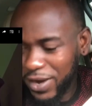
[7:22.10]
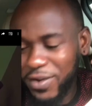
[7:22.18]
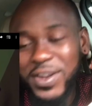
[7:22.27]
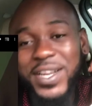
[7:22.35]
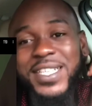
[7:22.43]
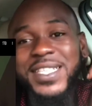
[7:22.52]

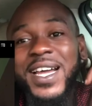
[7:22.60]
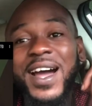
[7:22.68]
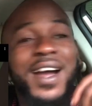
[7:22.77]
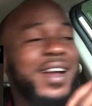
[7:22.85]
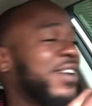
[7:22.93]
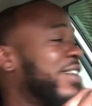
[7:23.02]
Real
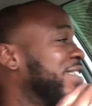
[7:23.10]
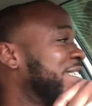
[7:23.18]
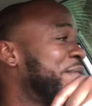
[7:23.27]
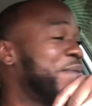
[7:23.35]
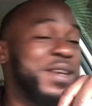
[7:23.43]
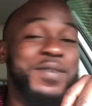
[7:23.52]
talk, you
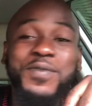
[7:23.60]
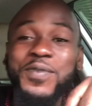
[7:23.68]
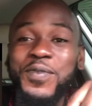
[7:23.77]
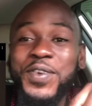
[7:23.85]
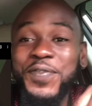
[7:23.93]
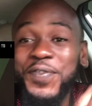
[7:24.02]
see me?
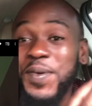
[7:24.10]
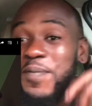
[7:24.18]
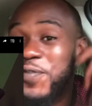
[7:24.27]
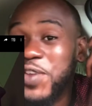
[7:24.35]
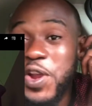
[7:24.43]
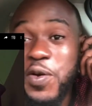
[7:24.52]
Them
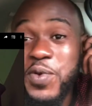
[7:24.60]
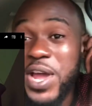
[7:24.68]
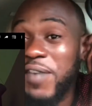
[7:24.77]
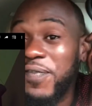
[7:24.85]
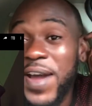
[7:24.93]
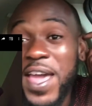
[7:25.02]
fear we
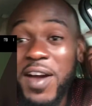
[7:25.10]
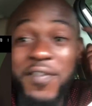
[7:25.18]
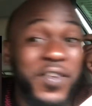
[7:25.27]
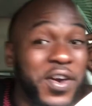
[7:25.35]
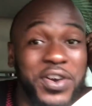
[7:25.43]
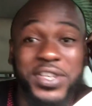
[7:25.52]
are fire
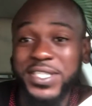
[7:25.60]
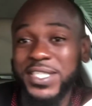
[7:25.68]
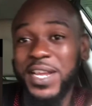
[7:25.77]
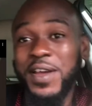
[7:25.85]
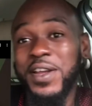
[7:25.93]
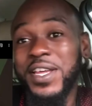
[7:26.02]
first.
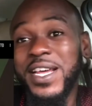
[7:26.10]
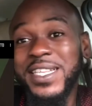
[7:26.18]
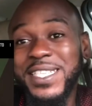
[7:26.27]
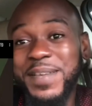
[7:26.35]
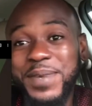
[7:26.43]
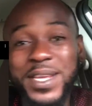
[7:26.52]
You
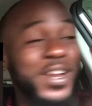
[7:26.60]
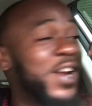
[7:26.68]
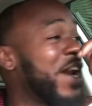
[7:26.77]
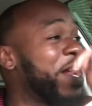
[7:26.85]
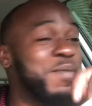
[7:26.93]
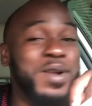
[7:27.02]
see me? None
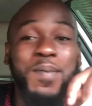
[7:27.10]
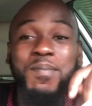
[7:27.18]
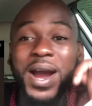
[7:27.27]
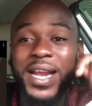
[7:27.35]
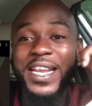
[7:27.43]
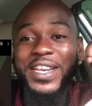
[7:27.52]
of them no
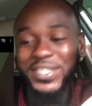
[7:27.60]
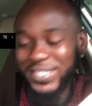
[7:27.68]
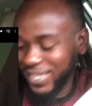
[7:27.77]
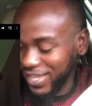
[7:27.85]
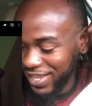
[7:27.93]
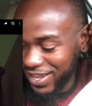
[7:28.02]
body. No
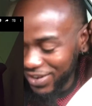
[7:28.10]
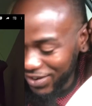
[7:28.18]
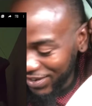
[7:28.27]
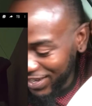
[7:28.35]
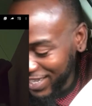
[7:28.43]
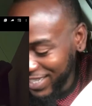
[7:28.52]
say, yo,
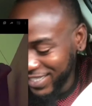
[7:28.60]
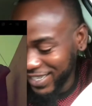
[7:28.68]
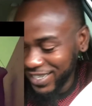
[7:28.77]
easy.